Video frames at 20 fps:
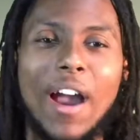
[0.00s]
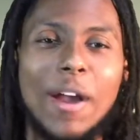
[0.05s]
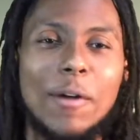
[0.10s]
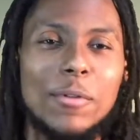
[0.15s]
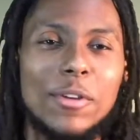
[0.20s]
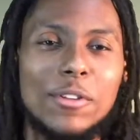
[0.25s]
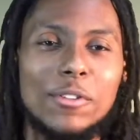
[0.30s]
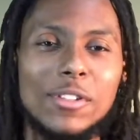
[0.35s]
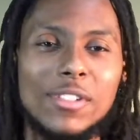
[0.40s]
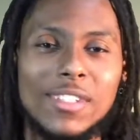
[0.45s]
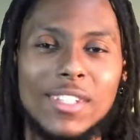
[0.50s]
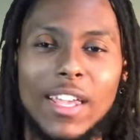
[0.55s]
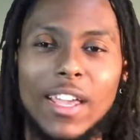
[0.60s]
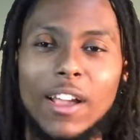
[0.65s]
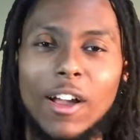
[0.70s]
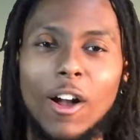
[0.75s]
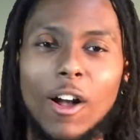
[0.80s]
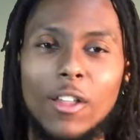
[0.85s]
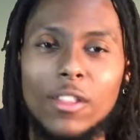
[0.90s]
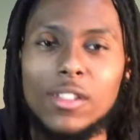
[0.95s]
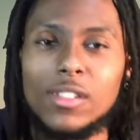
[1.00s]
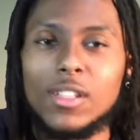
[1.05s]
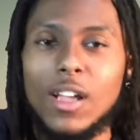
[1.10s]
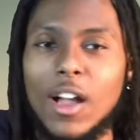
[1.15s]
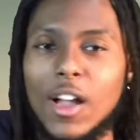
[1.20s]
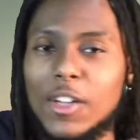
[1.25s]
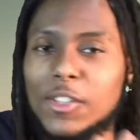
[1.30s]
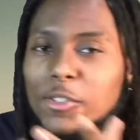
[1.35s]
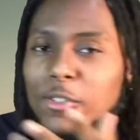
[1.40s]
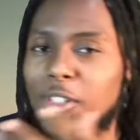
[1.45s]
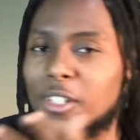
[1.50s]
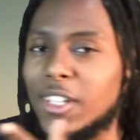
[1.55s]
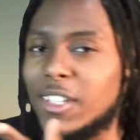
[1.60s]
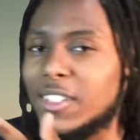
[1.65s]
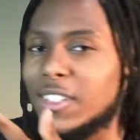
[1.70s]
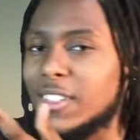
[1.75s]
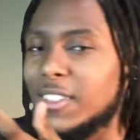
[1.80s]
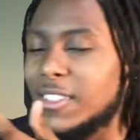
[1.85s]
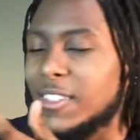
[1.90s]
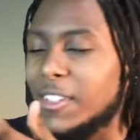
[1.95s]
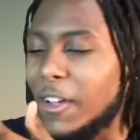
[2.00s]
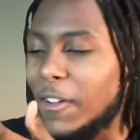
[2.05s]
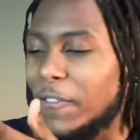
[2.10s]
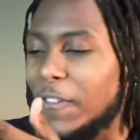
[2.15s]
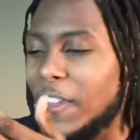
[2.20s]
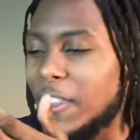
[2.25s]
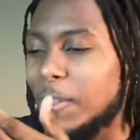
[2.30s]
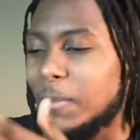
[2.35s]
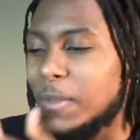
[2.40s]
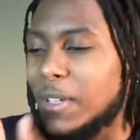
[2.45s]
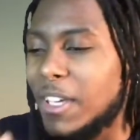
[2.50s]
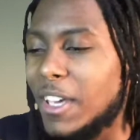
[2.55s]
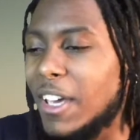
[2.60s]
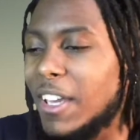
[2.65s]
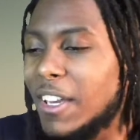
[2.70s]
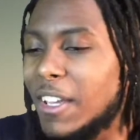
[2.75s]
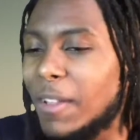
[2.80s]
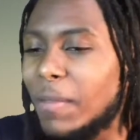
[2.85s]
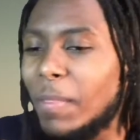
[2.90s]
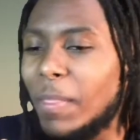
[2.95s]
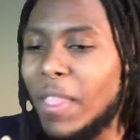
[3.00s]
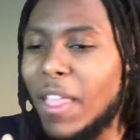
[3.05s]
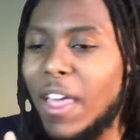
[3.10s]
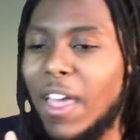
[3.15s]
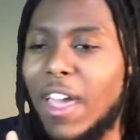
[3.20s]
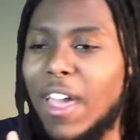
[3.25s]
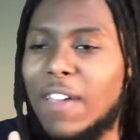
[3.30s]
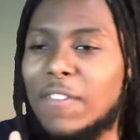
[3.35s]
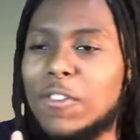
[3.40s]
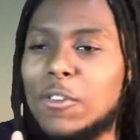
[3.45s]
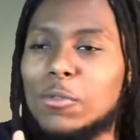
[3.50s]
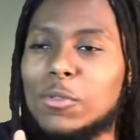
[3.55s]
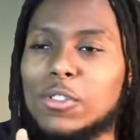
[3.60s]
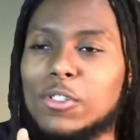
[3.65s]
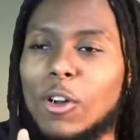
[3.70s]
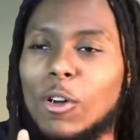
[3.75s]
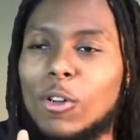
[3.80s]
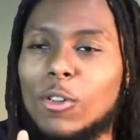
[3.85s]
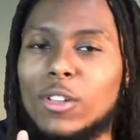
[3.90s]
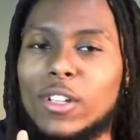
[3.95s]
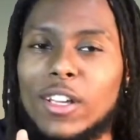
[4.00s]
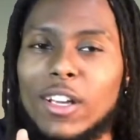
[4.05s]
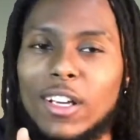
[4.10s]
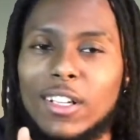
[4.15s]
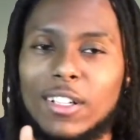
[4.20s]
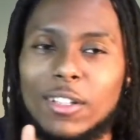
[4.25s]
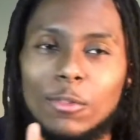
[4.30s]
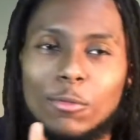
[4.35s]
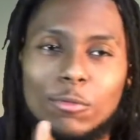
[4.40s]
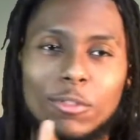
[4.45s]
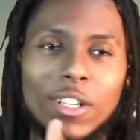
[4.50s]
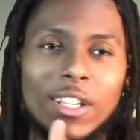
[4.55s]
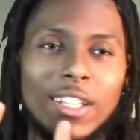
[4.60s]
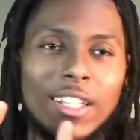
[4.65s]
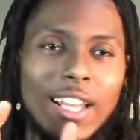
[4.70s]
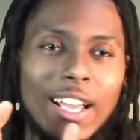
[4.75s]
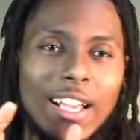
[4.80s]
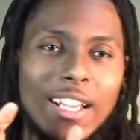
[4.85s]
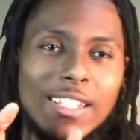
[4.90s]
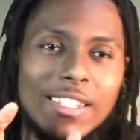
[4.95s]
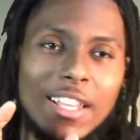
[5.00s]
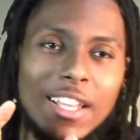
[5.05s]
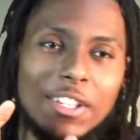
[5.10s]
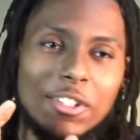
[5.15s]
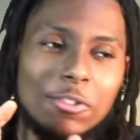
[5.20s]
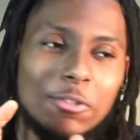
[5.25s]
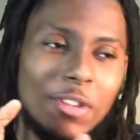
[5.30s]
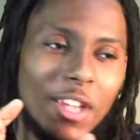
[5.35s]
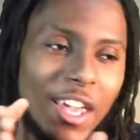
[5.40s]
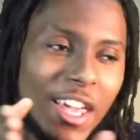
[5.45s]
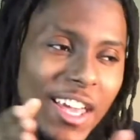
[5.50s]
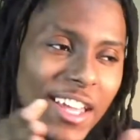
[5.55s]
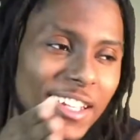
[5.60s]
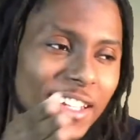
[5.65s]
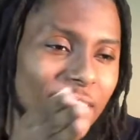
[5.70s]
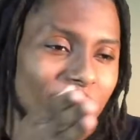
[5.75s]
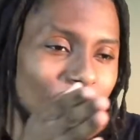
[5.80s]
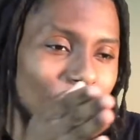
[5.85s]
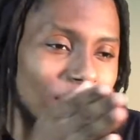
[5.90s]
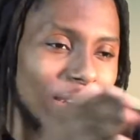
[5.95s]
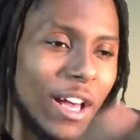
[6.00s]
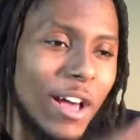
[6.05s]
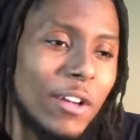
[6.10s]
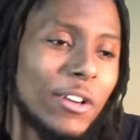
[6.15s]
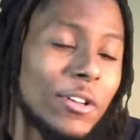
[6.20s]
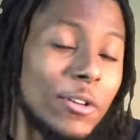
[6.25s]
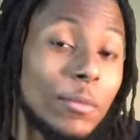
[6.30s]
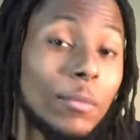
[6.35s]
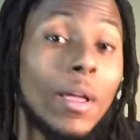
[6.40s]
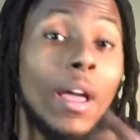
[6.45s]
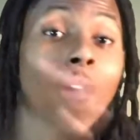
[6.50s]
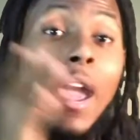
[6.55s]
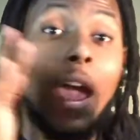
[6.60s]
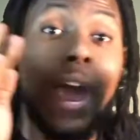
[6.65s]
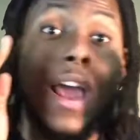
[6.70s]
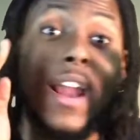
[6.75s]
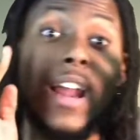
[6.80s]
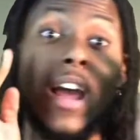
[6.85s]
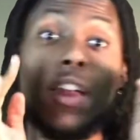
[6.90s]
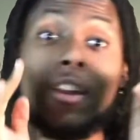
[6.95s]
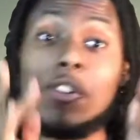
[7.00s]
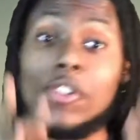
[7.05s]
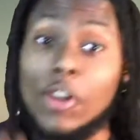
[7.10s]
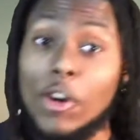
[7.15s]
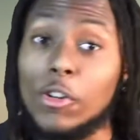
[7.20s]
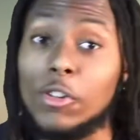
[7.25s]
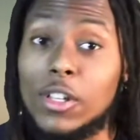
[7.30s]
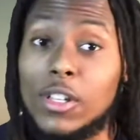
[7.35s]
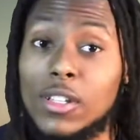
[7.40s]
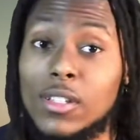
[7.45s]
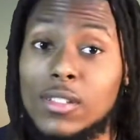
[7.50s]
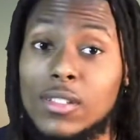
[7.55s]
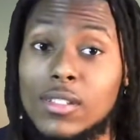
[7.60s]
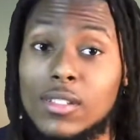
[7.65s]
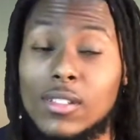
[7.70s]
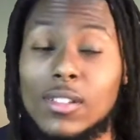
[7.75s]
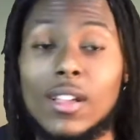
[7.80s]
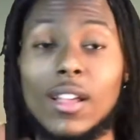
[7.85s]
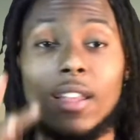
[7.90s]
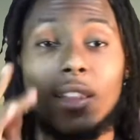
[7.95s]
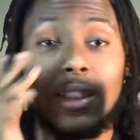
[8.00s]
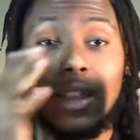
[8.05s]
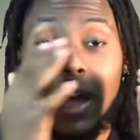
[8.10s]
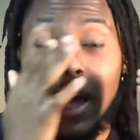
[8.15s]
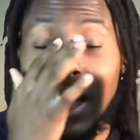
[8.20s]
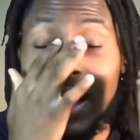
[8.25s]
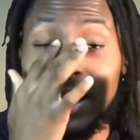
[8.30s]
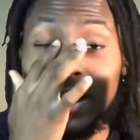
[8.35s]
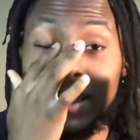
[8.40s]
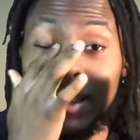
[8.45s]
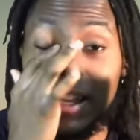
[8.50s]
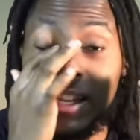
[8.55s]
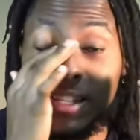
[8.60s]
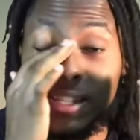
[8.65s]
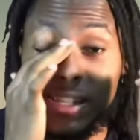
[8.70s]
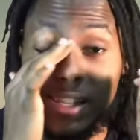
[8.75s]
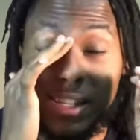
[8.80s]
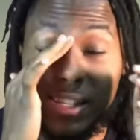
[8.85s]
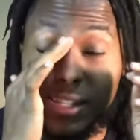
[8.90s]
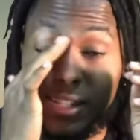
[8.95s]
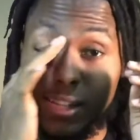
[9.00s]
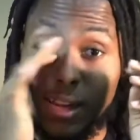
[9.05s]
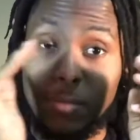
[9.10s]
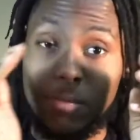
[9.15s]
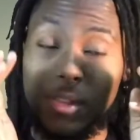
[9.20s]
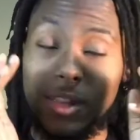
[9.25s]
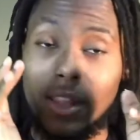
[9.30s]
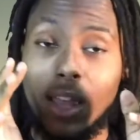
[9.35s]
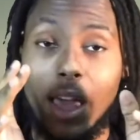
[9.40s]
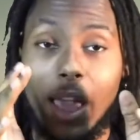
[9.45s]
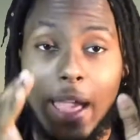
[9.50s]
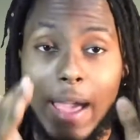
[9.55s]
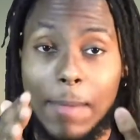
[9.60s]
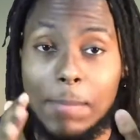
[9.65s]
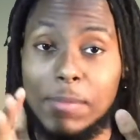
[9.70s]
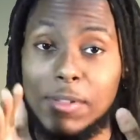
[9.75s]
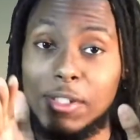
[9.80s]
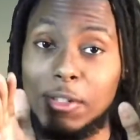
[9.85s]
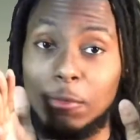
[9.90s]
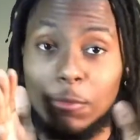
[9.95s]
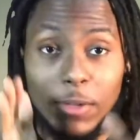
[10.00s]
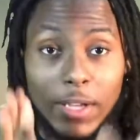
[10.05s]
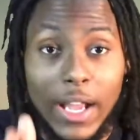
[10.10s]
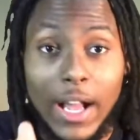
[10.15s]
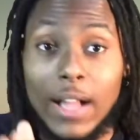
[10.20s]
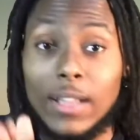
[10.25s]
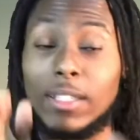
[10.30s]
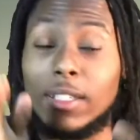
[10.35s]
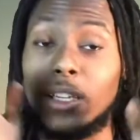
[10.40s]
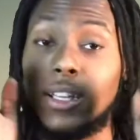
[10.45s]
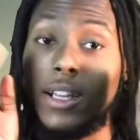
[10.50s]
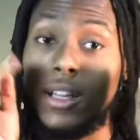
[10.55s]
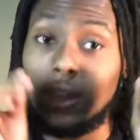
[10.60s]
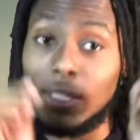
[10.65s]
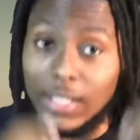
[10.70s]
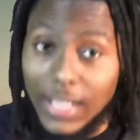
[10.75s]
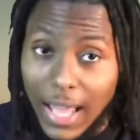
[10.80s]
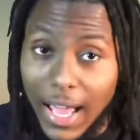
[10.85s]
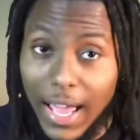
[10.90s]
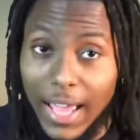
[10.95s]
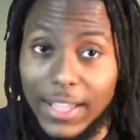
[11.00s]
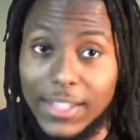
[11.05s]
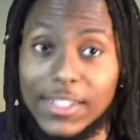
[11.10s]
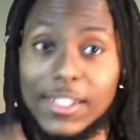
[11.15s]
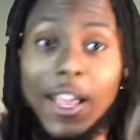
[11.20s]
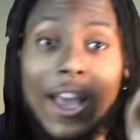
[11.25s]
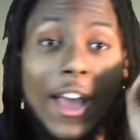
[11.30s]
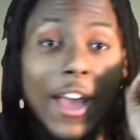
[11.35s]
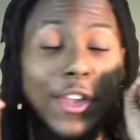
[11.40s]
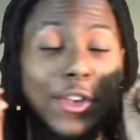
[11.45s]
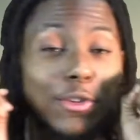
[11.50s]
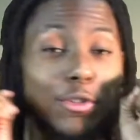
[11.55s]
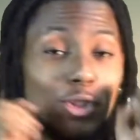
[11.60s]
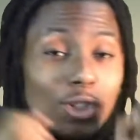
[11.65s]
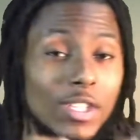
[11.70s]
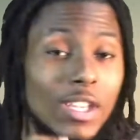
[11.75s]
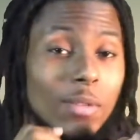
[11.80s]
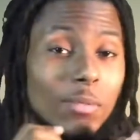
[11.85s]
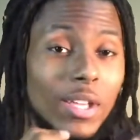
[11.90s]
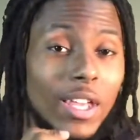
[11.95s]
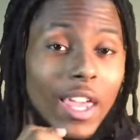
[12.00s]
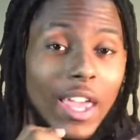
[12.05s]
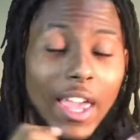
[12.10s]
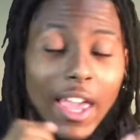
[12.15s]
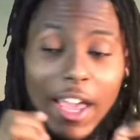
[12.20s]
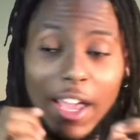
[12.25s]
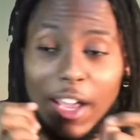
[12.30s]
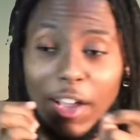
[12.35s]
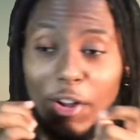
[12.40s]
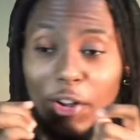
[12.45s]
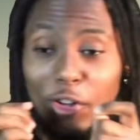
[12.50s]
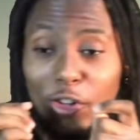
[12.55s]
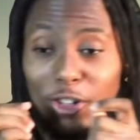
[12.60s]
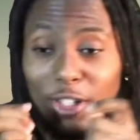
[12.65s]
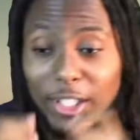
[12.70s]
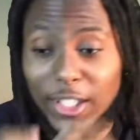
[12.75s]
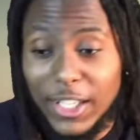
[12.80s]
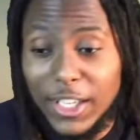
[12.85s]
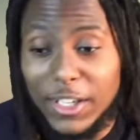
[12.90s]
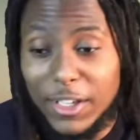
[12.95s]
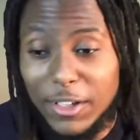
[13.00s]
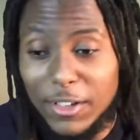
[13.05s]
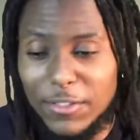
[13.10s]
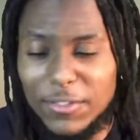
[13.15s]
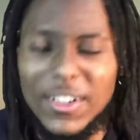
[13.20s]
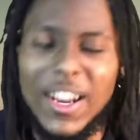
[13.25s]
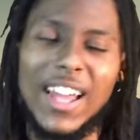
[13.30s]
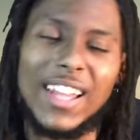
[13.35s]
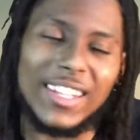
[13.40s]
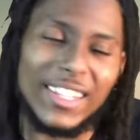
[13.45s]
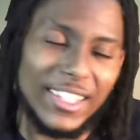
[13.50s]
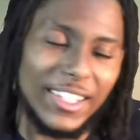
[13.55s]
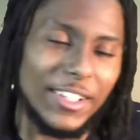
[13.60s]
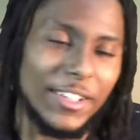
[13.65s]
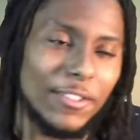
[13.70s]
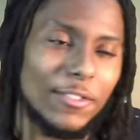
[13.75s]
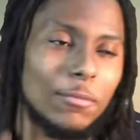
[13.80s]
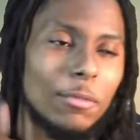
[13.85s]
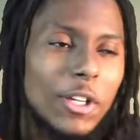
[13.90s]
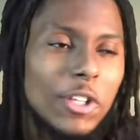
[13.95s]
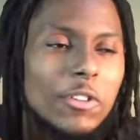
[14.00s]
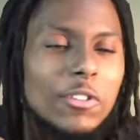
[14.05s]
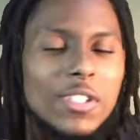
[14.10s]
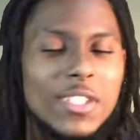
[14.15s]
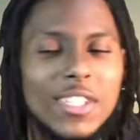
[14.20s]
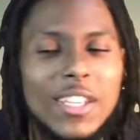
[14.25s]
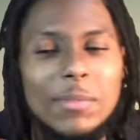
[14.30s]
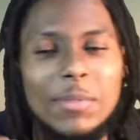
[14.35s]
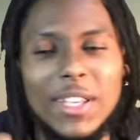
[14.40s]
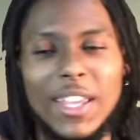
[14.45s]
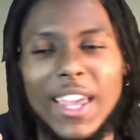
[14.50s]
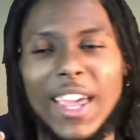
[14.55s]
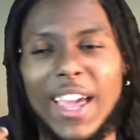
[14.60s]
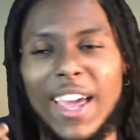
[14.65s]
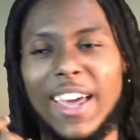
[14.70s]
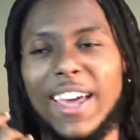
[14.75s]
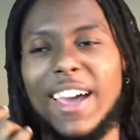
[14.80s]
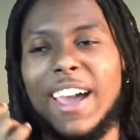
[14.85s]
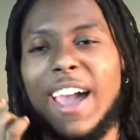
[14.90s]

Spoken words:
were you saying all this contradicting stuff at the beginning if you was only gonna realize that you can't live without him? And I noticed that this is something that happens in reality a lot. You seem to can't you seem to can't